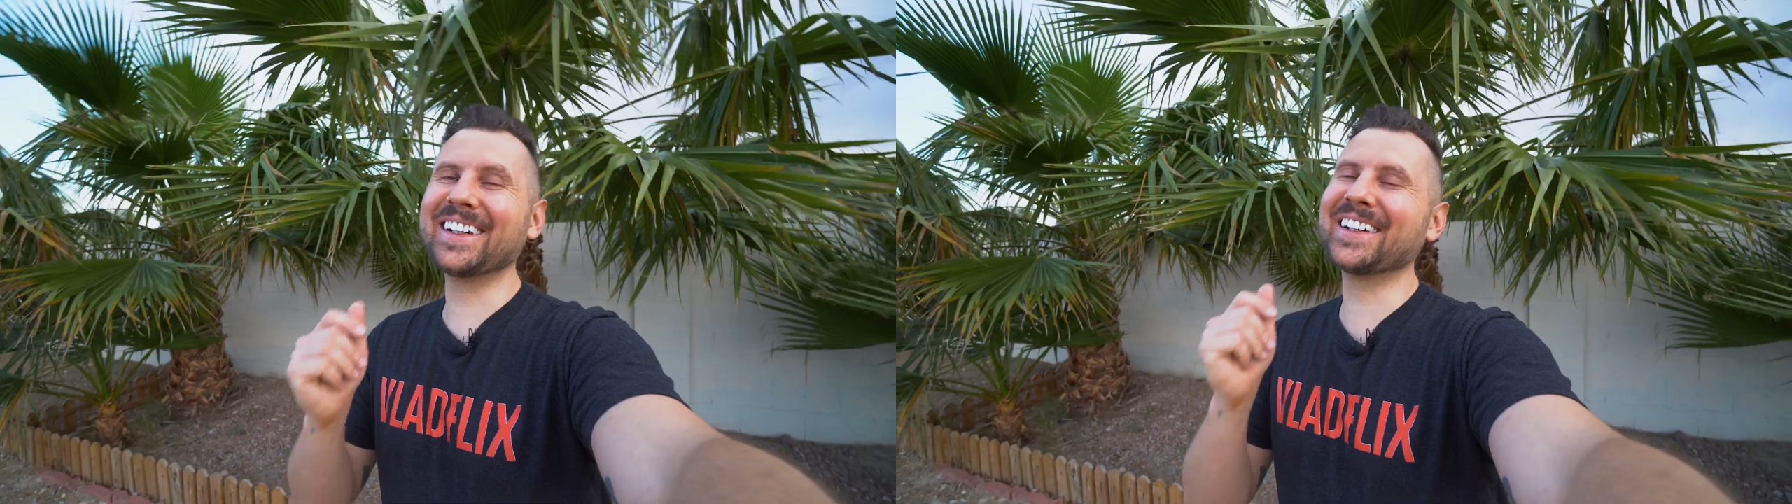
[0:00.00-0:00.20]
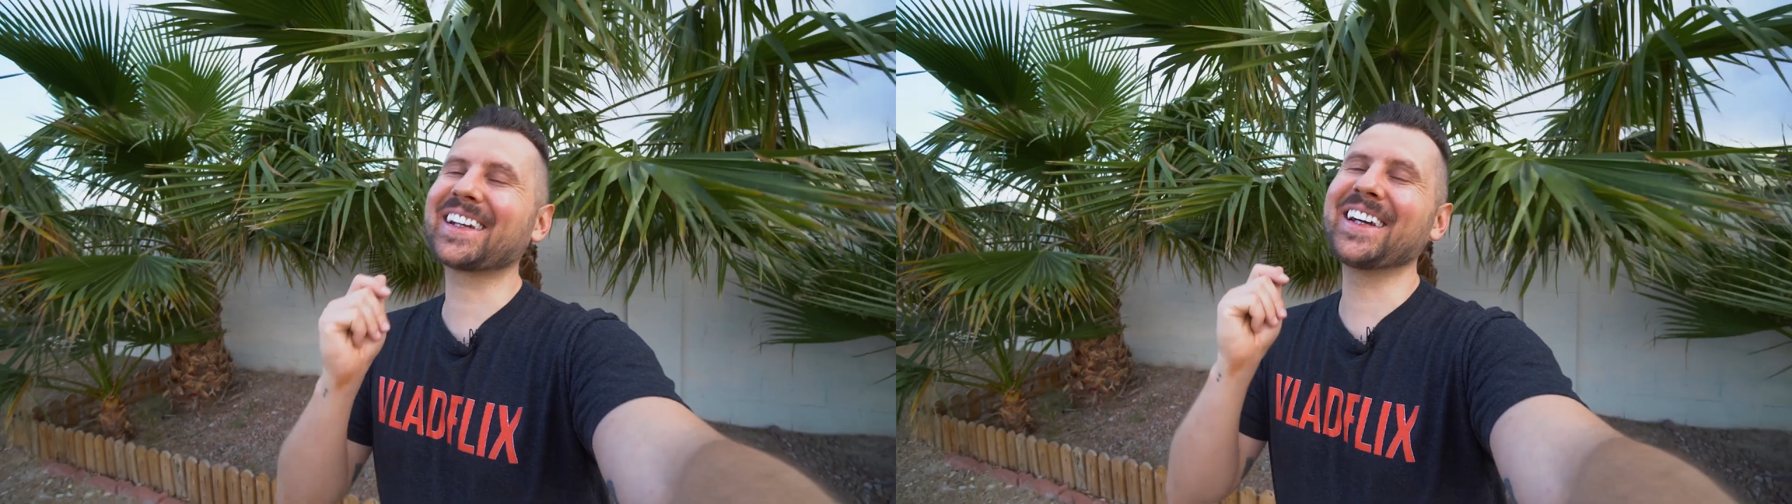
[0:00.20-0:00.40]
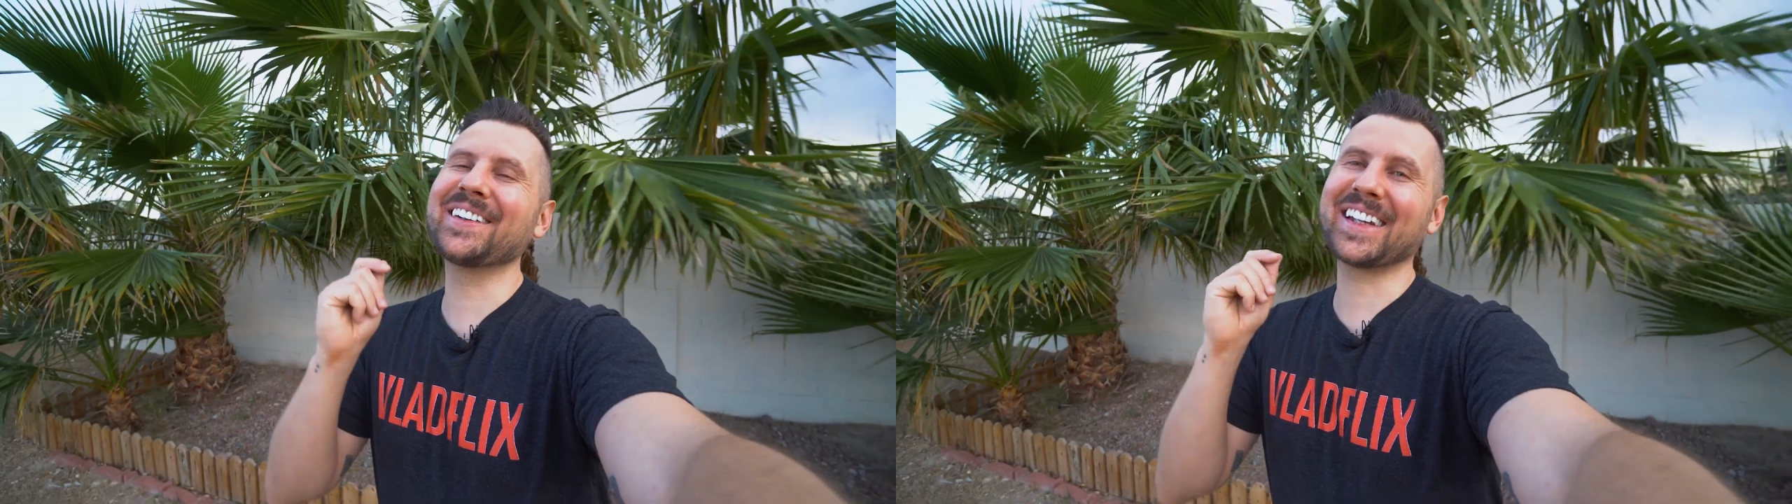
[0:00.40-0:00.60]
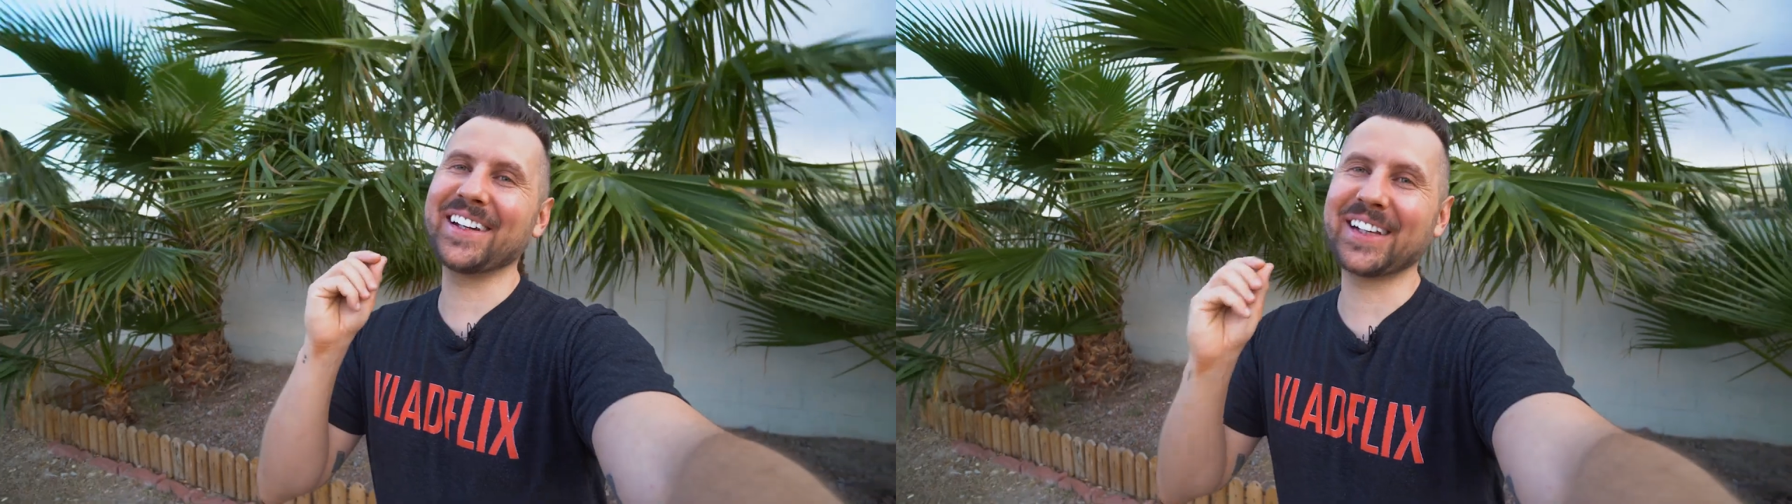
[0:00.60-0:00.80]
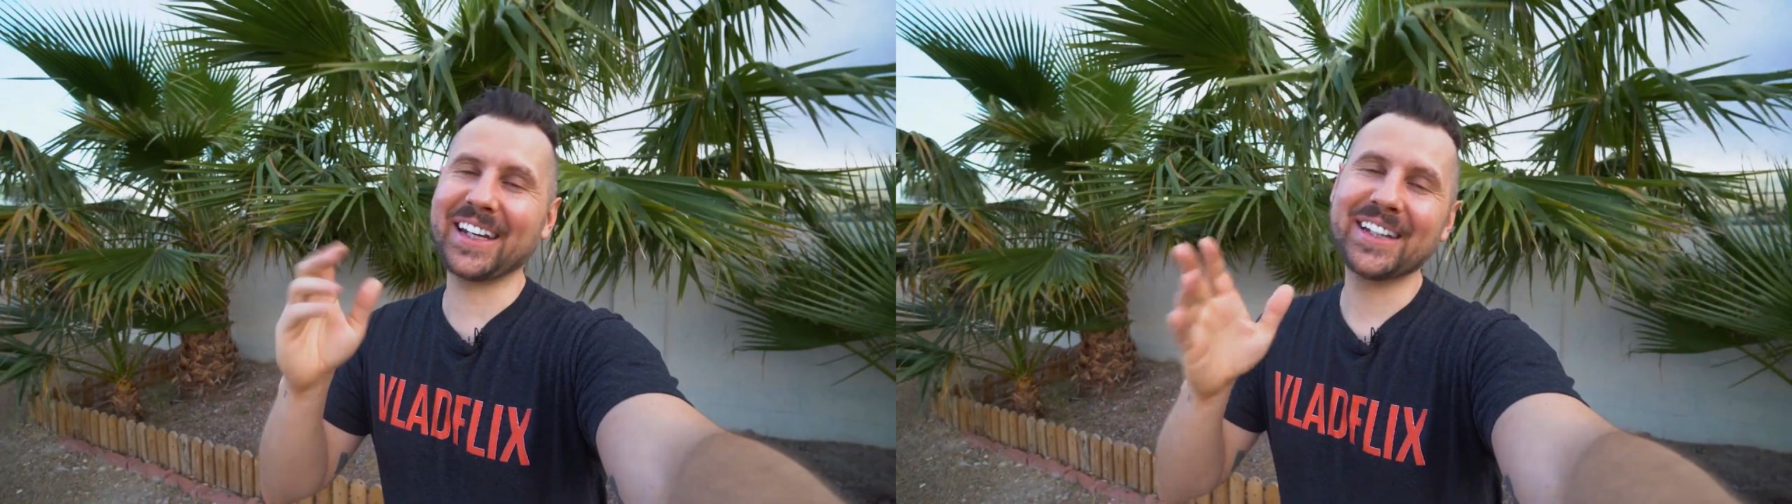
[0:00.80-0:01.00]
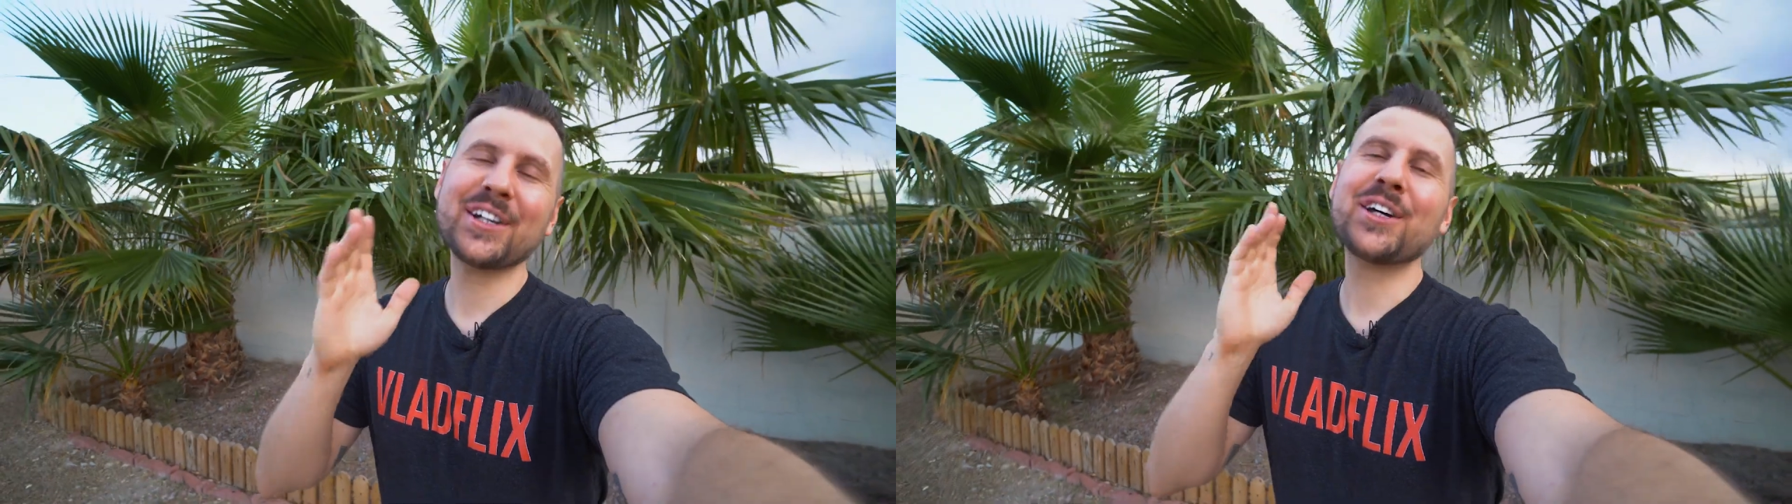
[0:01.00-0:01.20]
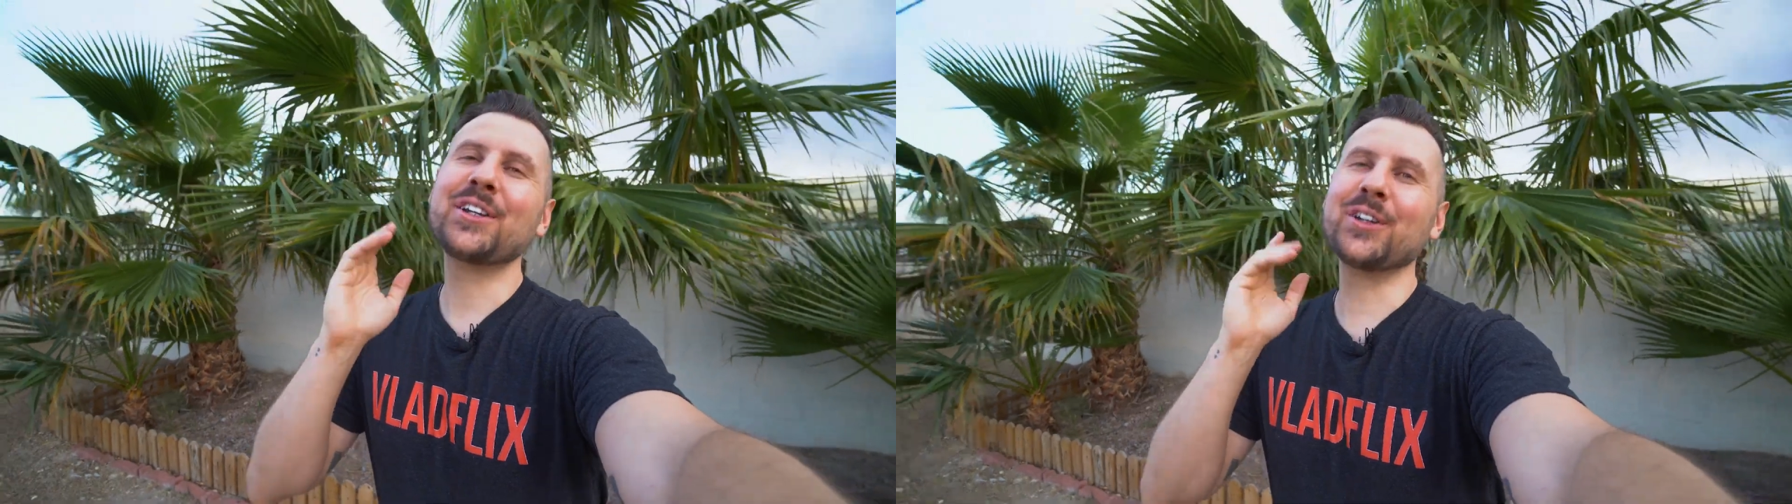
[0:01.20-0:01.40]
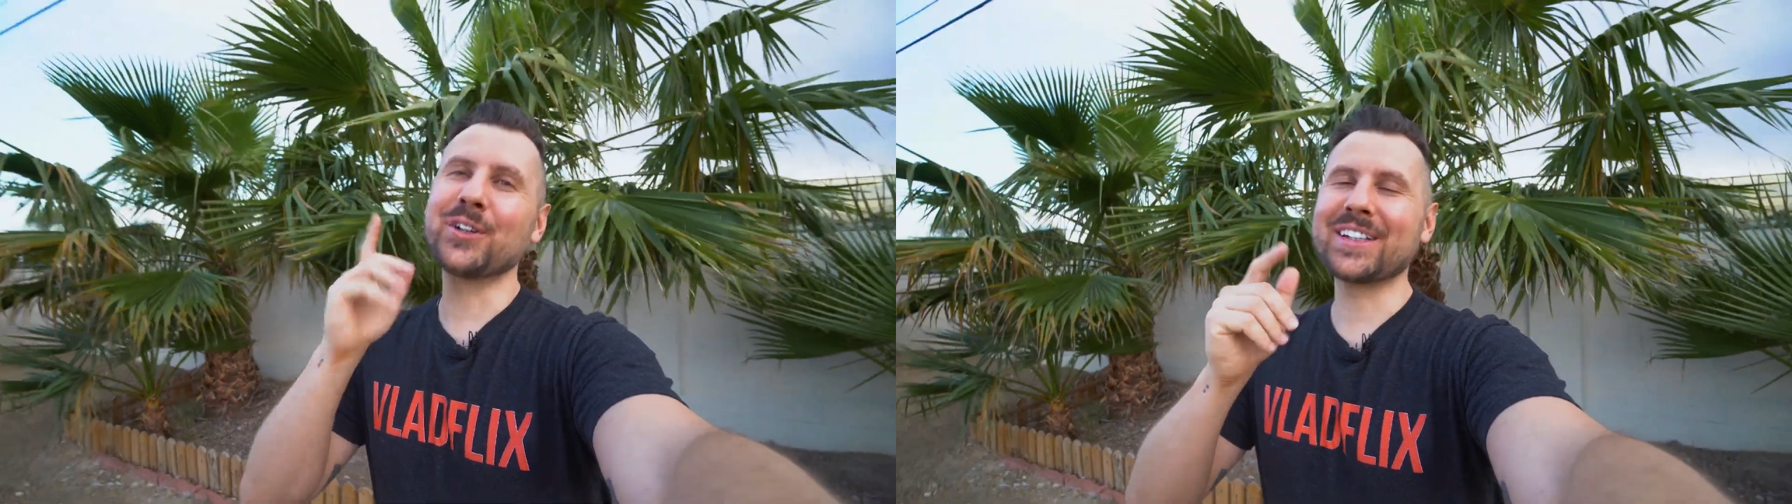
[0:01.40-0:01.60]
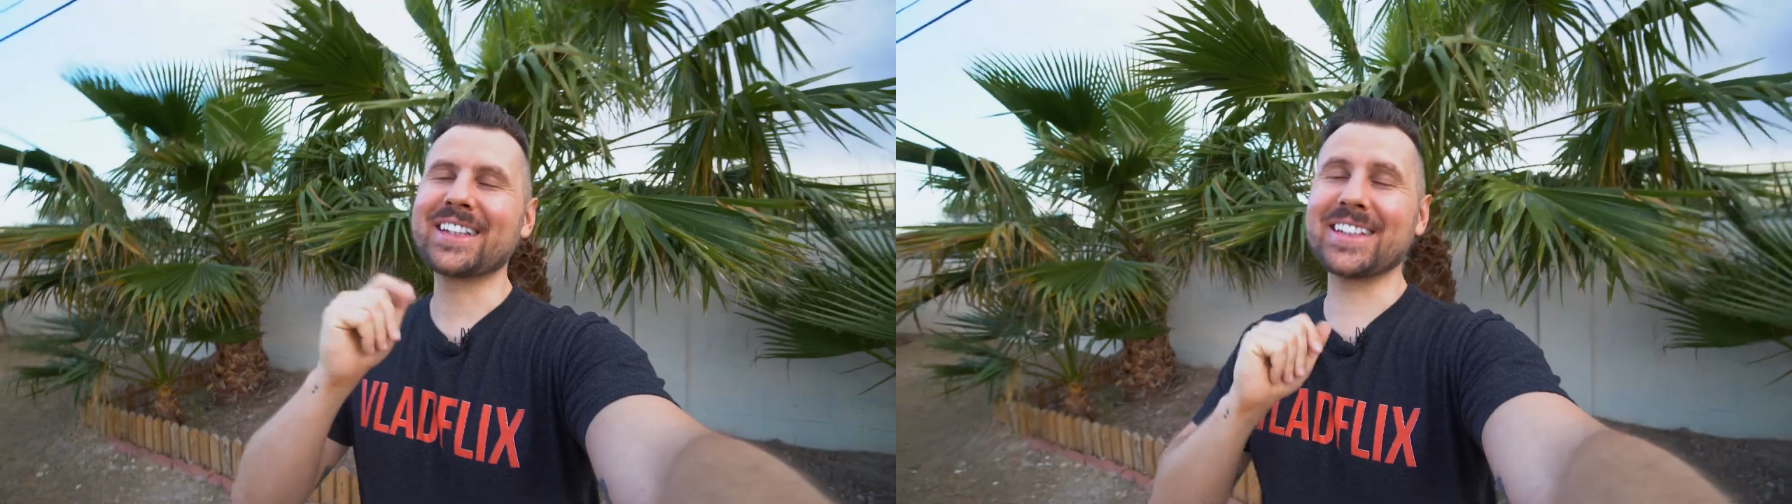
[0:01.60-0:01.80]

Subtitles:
Okay. No,